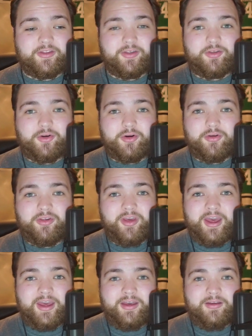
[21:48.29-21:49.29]
The Stars
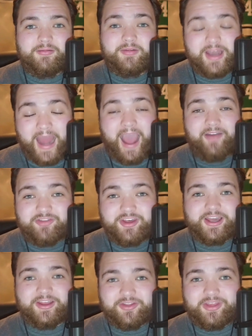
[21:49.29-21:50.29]
have to
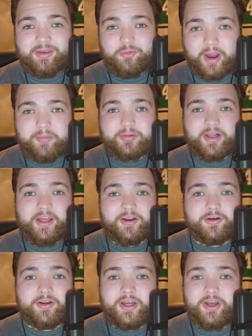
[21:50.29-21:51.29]
get the right player